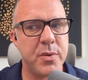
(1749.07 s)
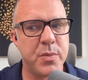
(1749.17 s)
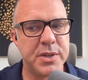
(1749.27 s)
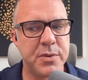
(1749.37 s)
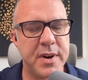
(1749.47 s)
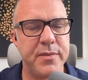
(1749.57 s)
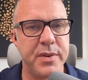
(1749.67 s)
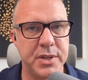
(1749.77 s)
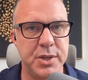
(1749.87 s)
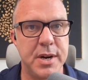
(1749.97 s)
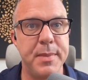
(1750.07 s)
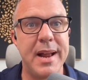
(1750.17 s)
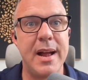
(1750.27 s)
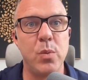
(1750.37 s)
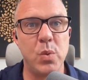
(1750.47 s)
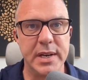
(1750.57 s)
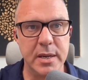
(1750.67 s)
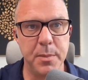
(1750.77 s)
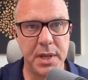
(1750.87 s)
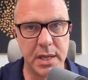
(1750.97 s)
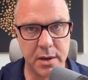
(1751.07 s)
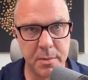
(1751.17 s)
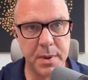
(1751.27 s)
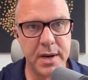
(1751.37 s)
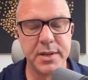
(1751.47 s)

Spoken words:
It wasn't right for this job, but I want him in the company.